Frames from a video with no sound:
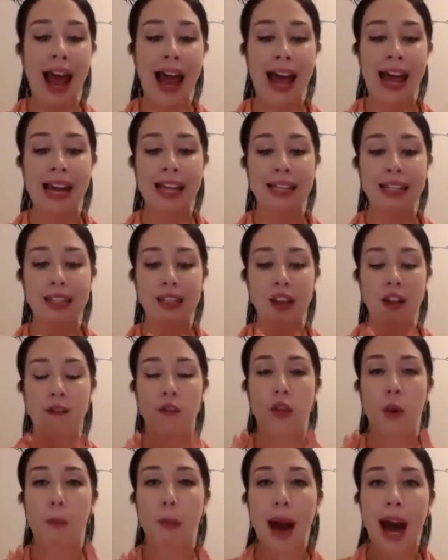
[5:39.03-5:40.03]
And
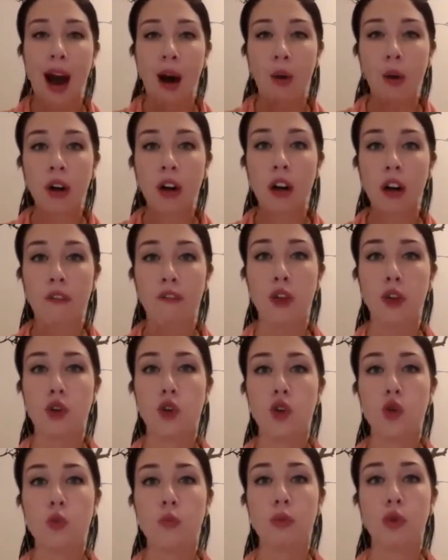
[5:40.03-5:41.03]
the power of the
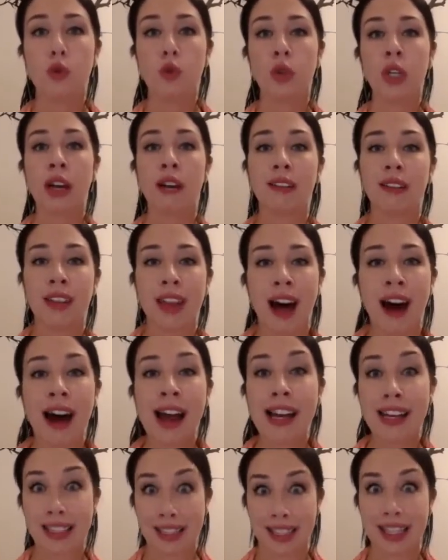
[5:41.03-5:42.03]
new moon
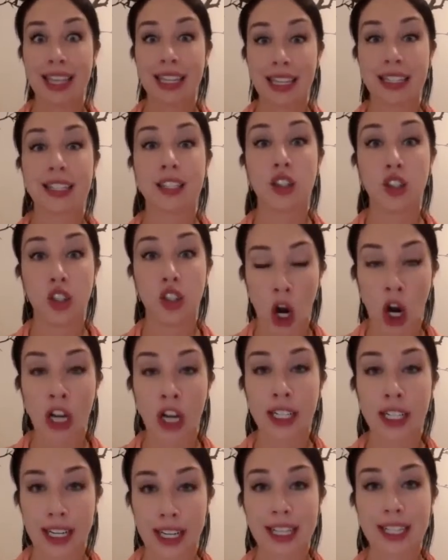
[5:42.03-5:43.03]
lies in its
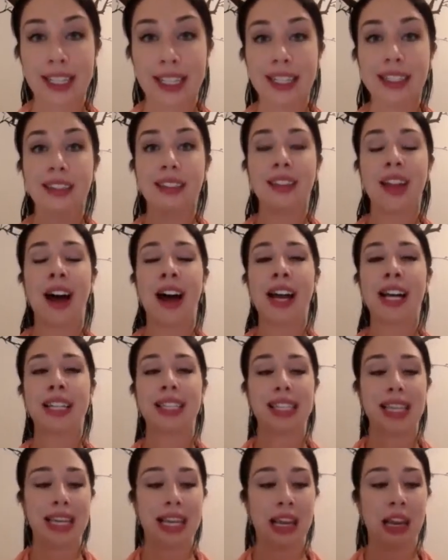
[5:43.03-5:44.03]
darkness,
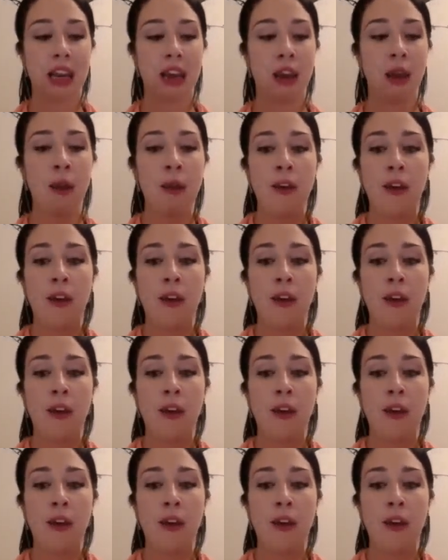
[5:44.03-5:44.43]
lies in